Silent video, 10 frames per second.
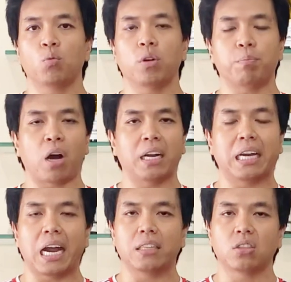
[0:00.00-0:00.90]
with Brian
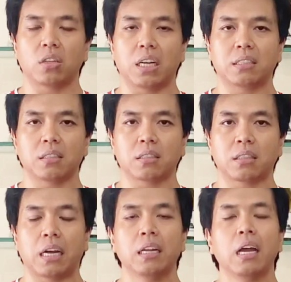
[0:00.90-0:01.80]
Gaine to a lesser
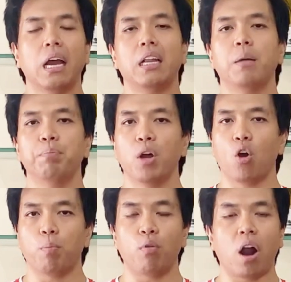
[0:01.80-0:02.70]
extent, and then
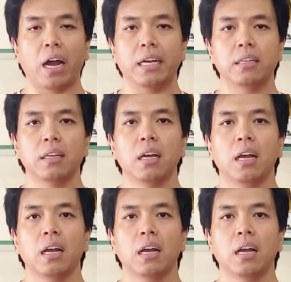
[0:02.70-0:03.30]
Bill O'Brien.